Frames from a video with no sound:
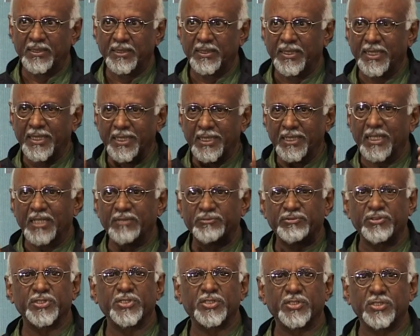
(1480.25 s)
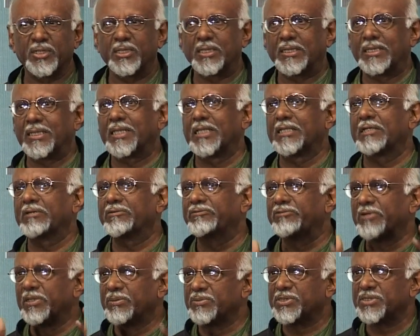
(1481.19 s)
Leni Riefenstahl, the kind of
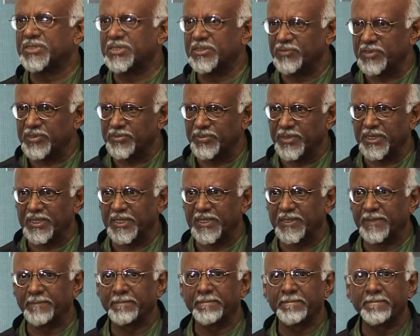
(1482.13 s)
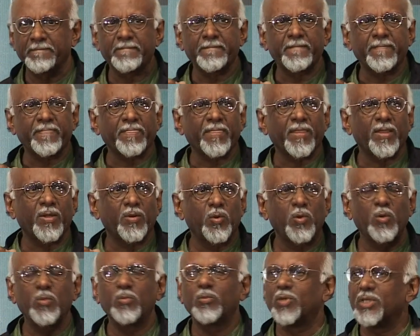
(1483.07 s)
films she was making,
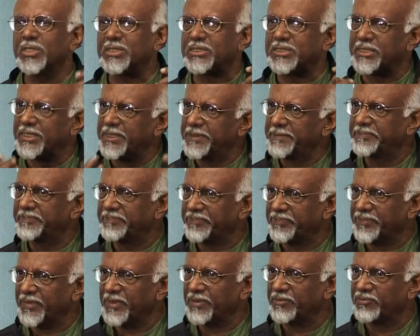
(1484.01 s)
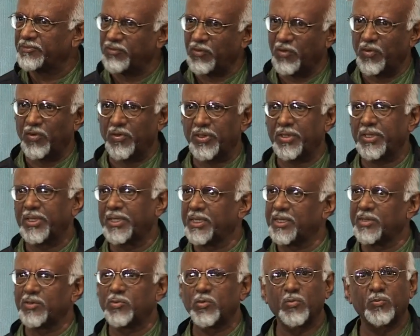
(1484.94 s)
whom was she for
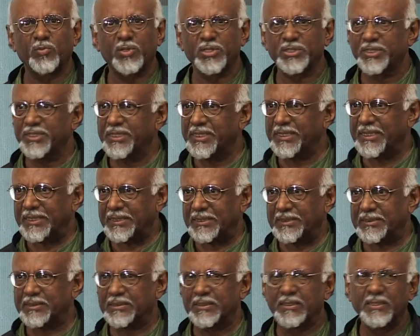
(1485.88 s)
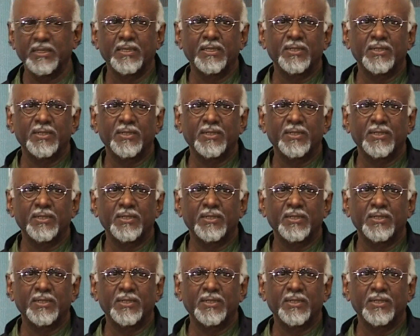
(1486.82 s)
and whom was she against?